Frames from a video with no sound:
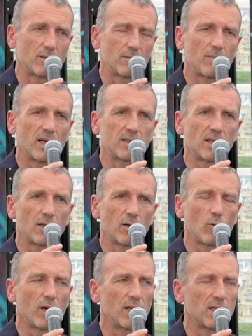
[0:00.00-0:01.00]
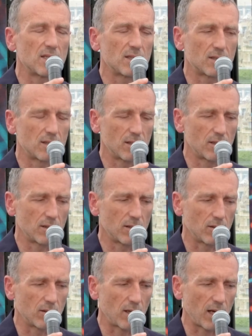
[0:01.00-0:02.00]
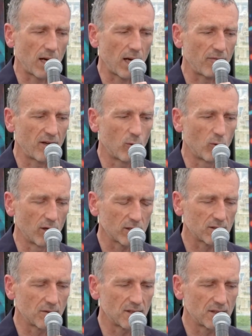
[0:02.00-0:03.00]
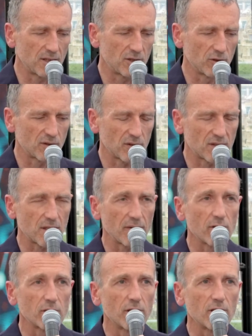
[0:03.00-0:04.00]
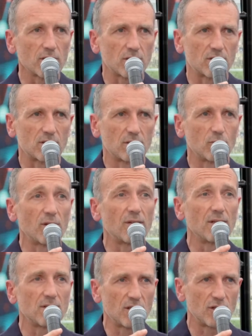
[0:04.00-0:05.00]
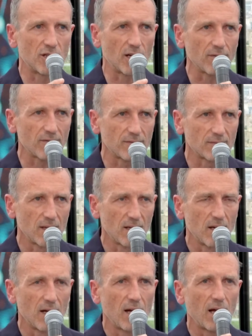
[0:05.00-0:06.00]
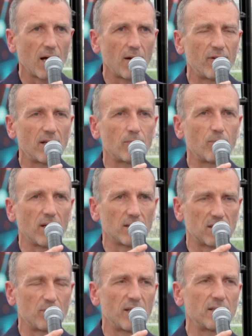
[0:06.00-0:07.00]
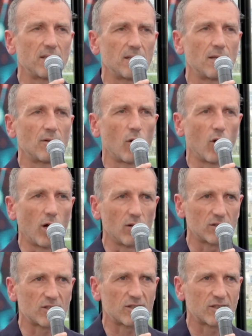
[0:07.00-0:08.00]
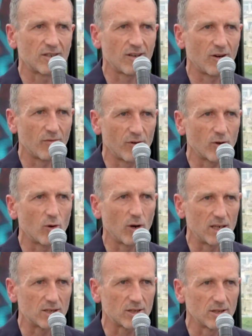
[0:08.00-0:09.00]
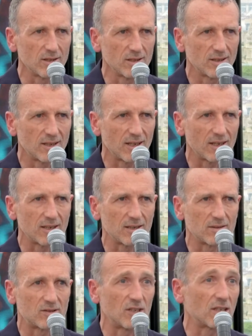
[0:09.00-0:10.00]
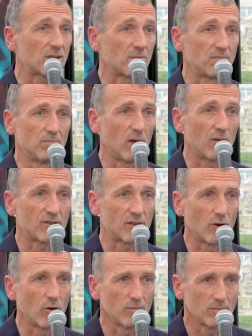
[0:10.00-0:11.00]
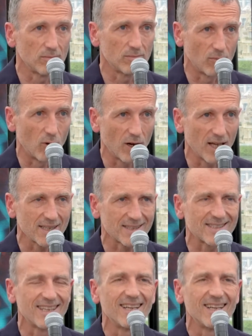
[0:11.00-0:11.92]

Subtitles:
My takeaway is, having worked on these issues for several years within CGF, having participated in the launch of the coalition 6 months ago, more or less,